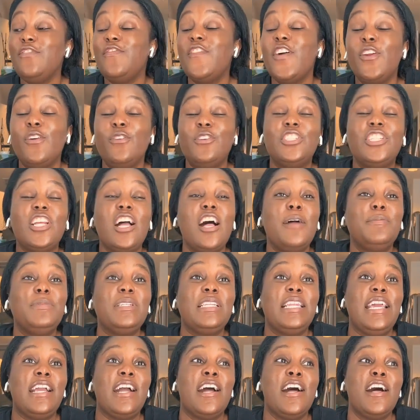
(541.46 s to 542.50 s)
she photoshopped
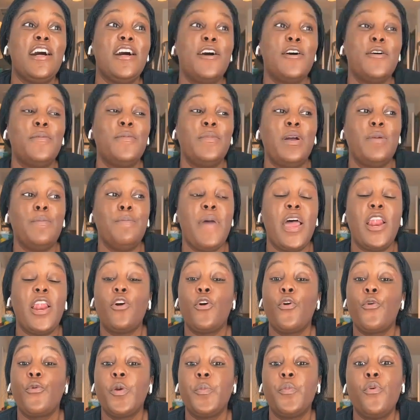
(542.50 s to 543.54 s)
like um,
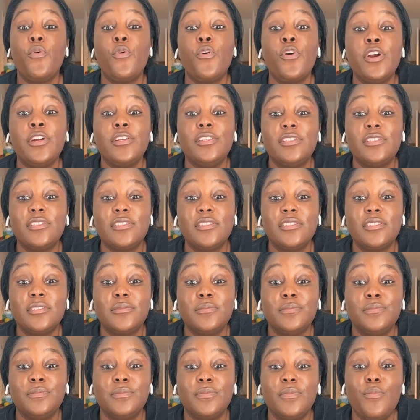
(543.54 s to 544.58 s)
medical reports,
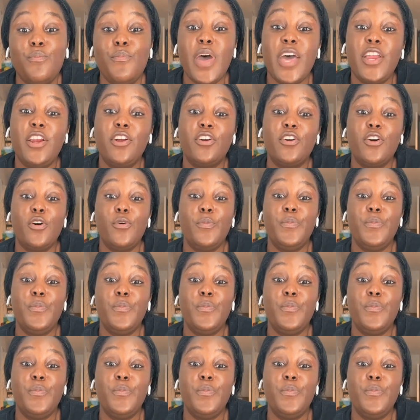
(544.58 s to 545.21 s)
medical